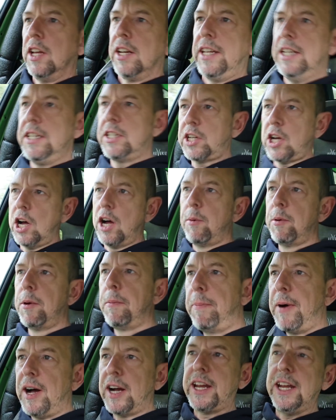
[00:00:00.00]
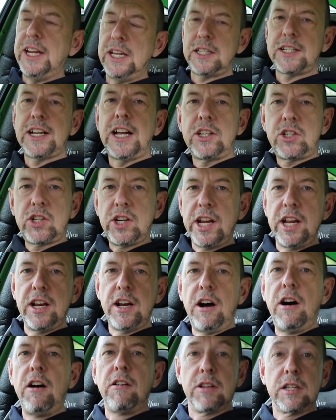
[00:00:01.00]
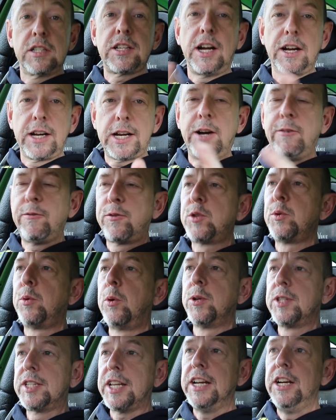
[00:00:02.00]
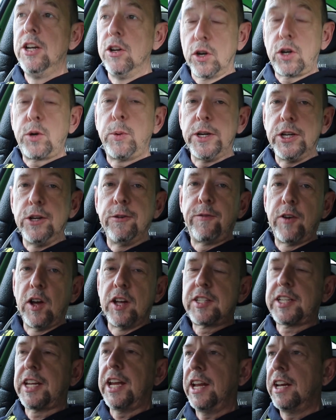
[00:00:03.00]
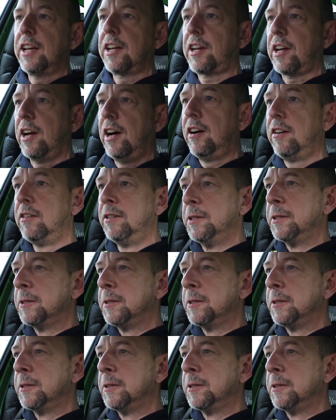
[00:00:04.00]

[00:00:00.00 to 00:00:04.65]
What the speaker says: These carbon buckets actually aren't as uncomfortable as they look when you first get in the car.